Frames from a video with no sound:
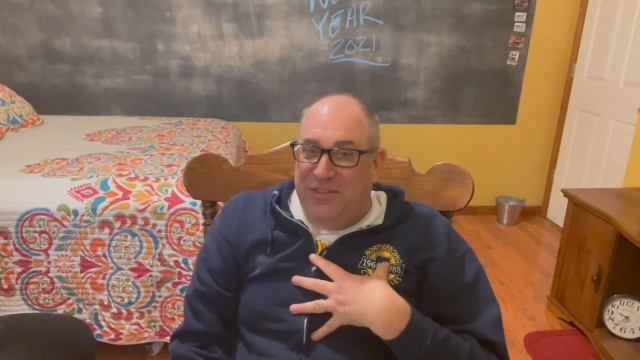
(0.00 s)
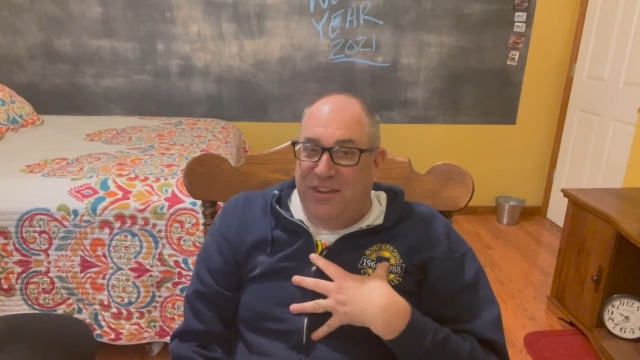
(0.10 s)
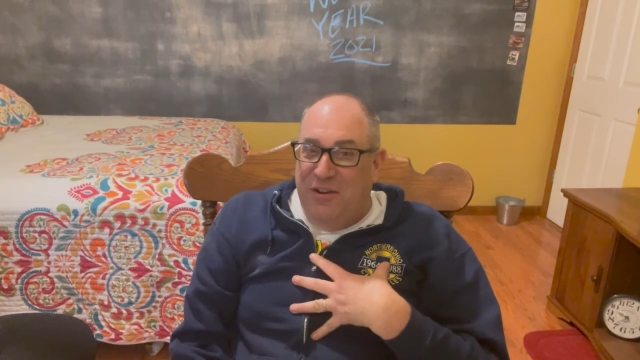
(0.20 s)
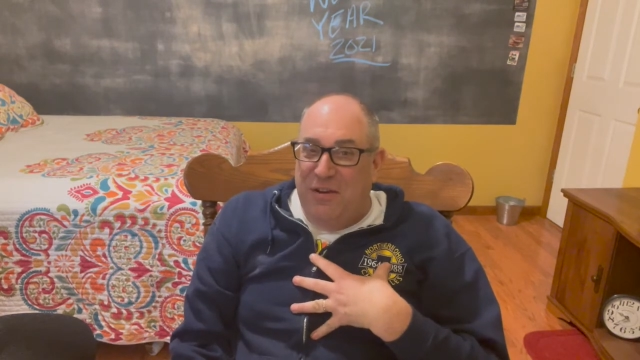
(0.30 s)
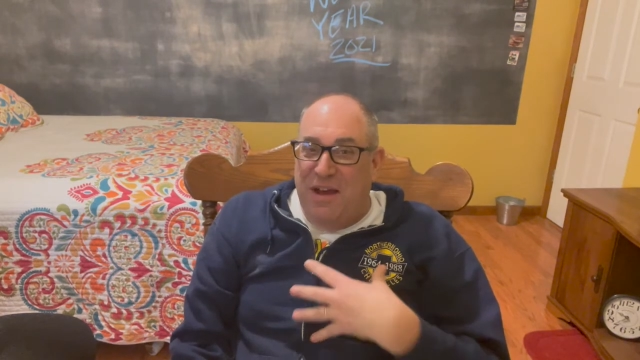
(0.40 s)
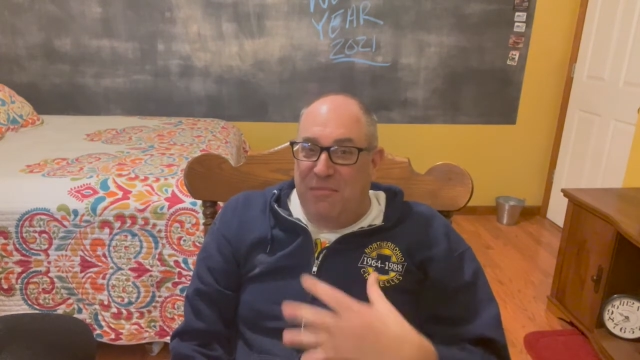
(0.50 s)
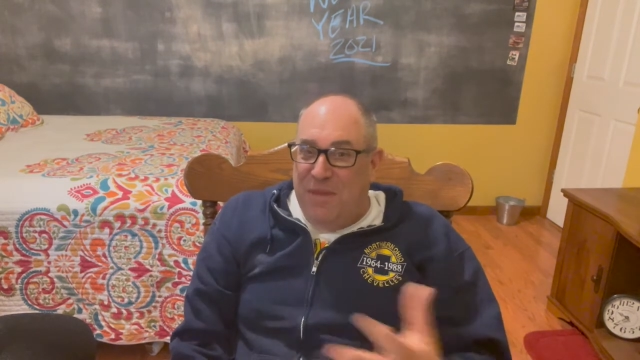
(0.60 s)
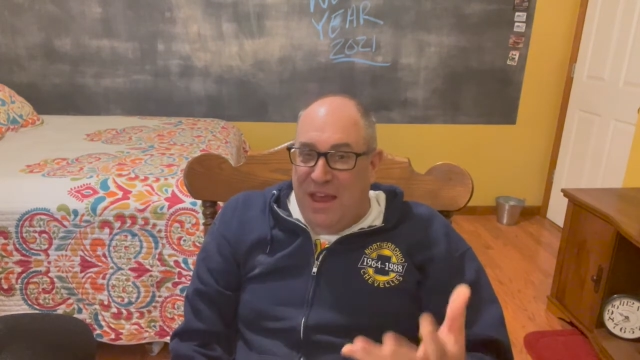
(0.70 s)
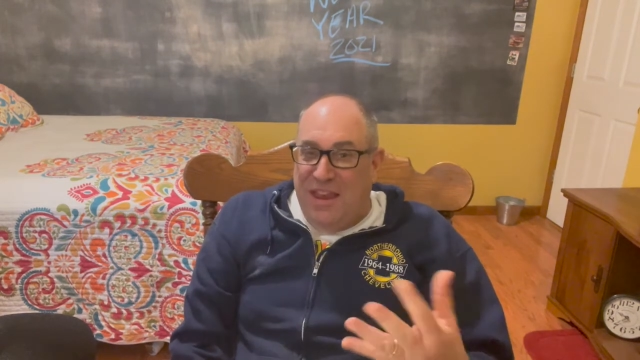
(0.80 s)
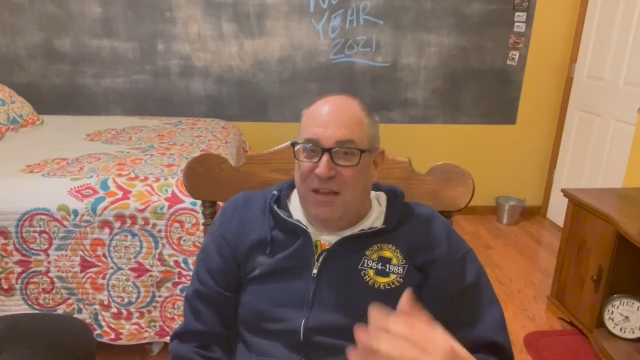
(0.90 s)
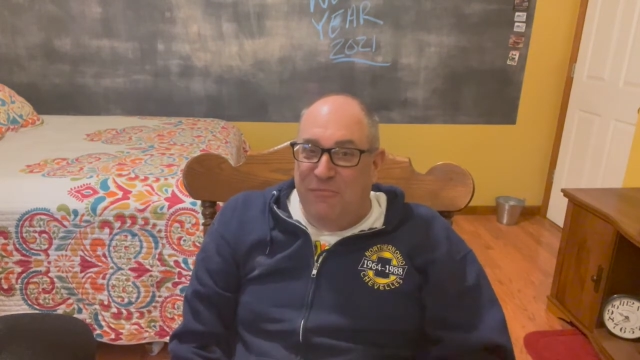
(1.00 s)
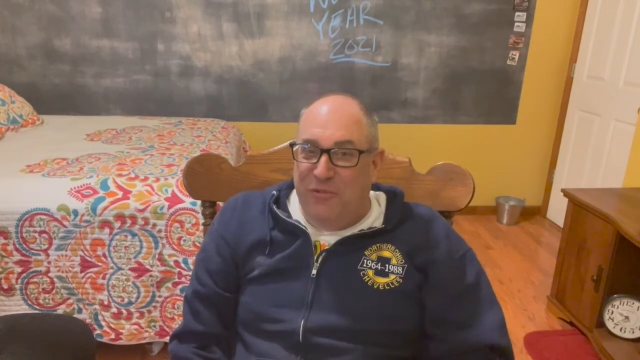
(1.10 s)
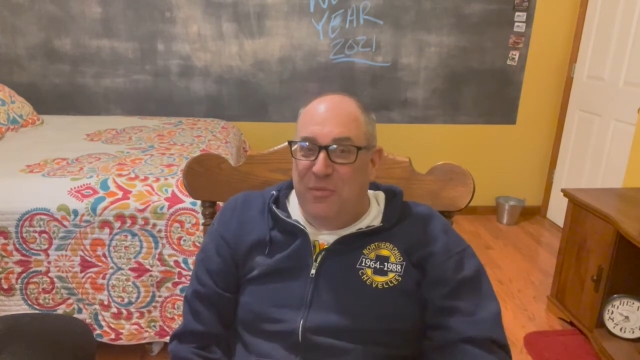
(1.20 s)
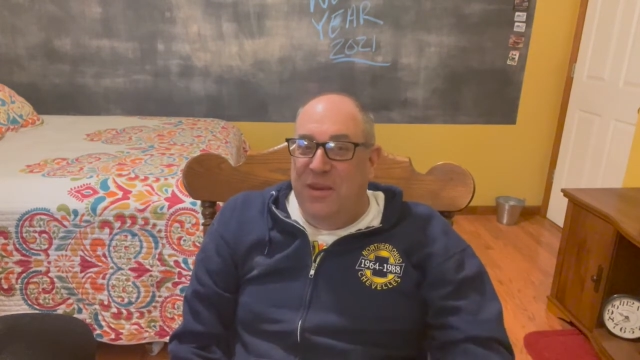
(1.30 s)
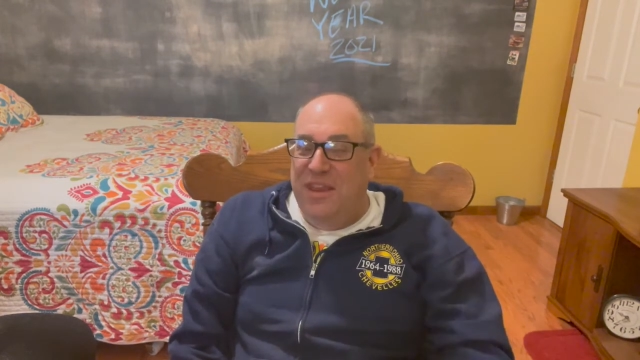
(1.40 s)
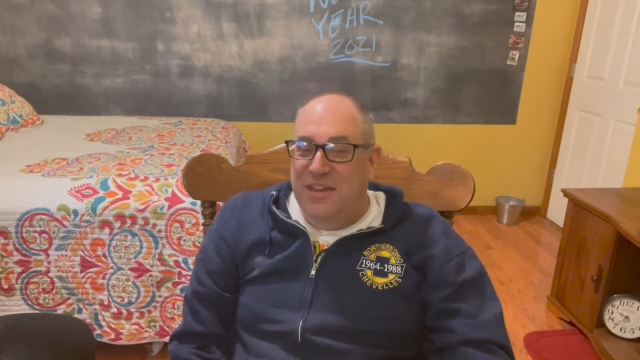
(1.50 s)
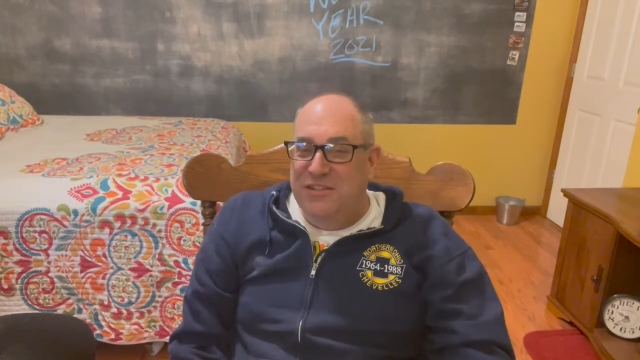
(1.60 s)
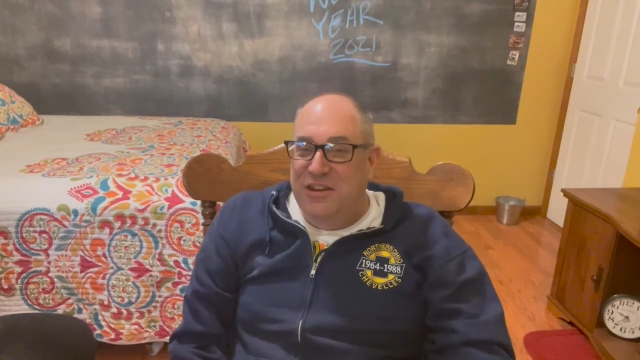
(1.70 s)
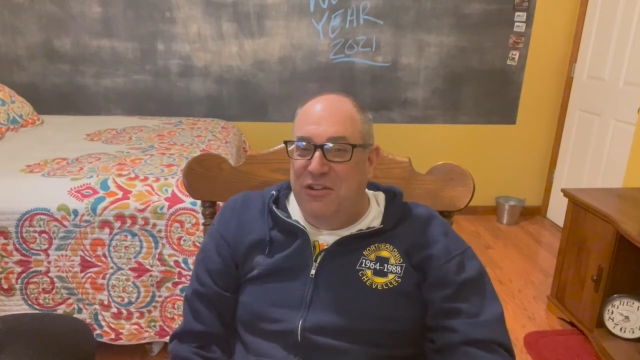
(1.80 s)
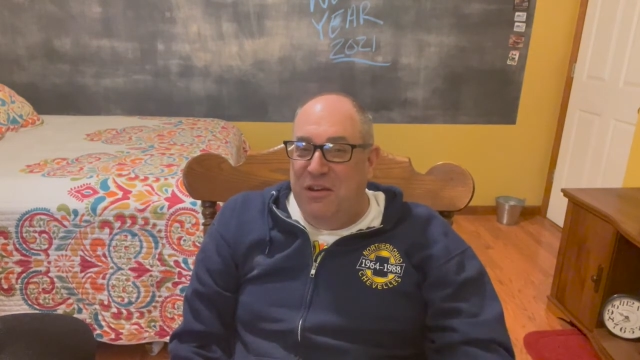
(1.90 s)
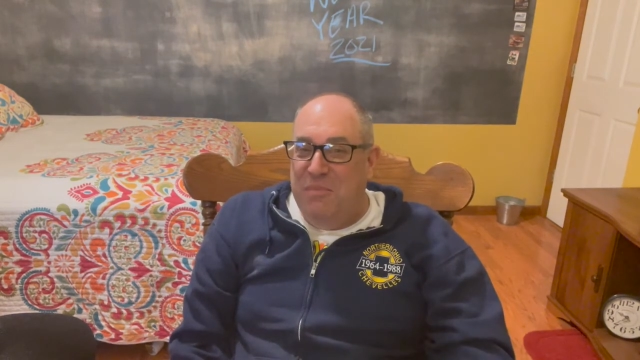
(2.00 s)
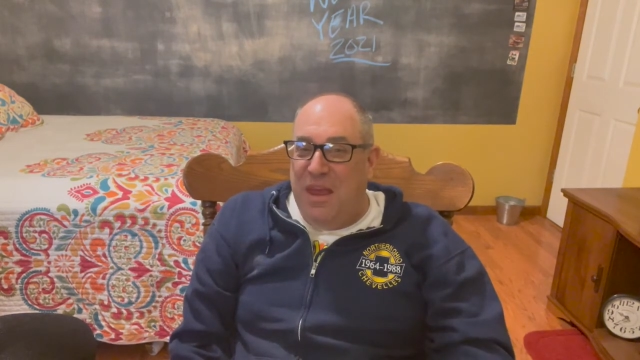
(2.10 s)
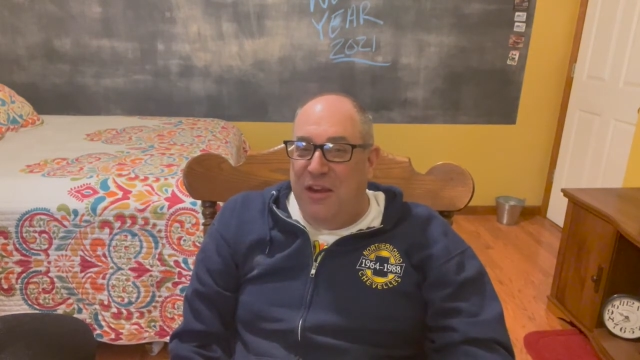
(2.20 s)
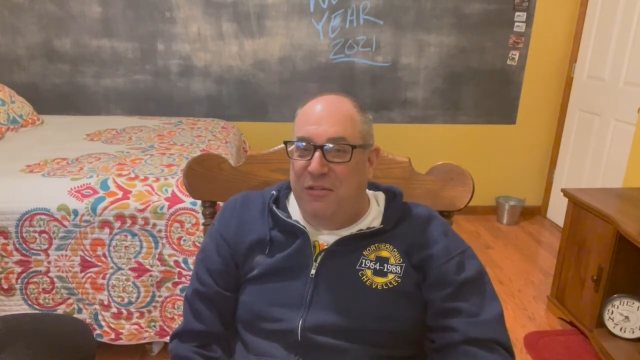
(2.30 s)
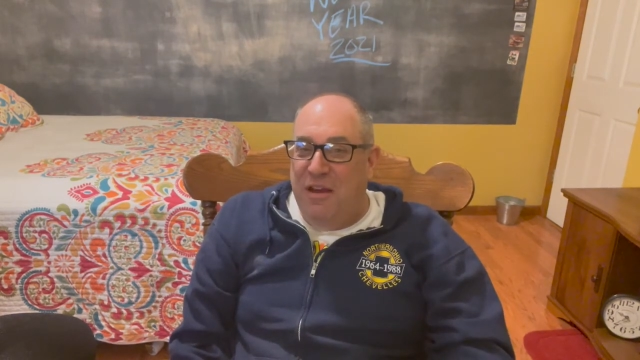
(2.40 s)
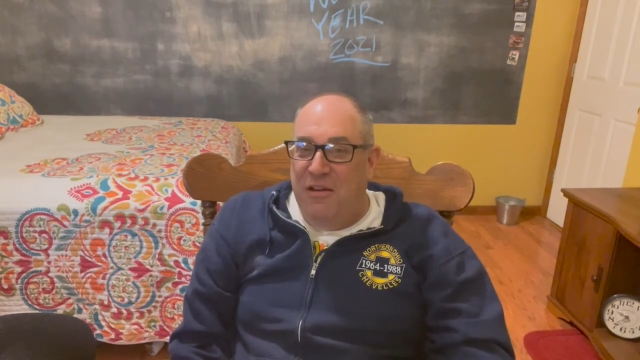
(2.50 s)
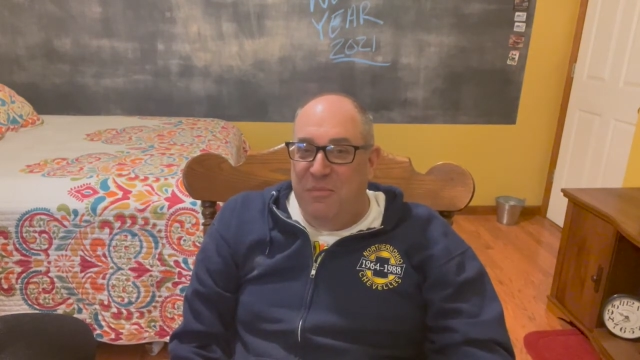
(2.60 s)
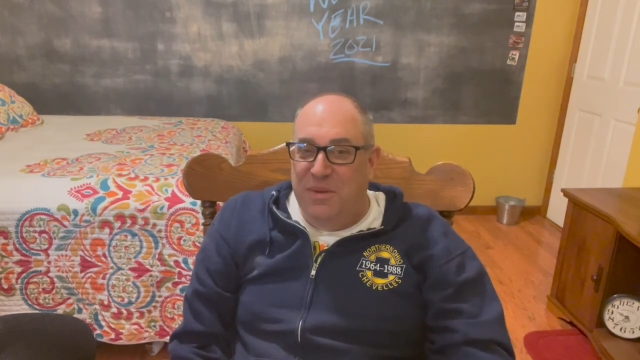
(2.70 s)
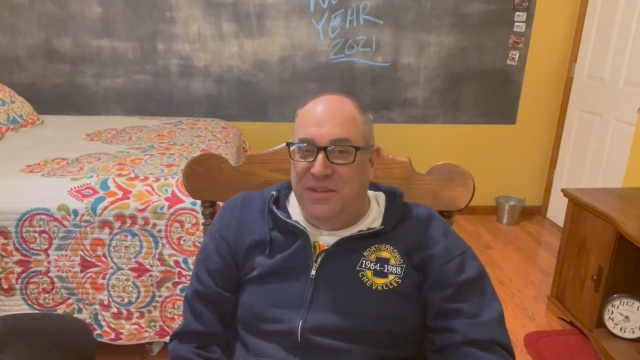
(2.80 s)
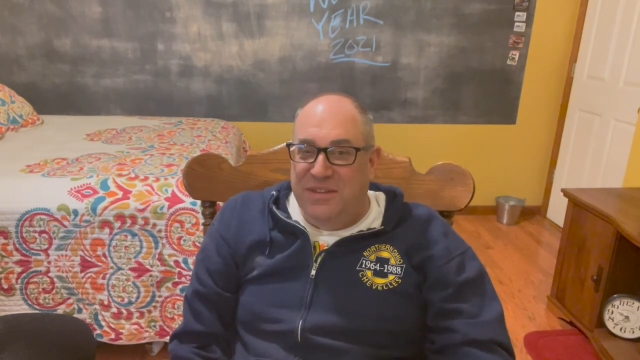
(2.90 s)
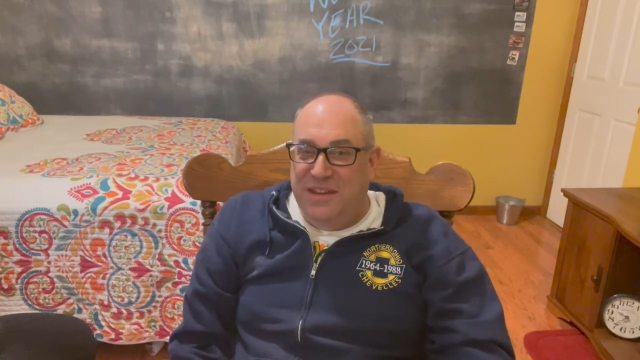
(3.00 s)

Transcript: You know, I come from an engineering background, but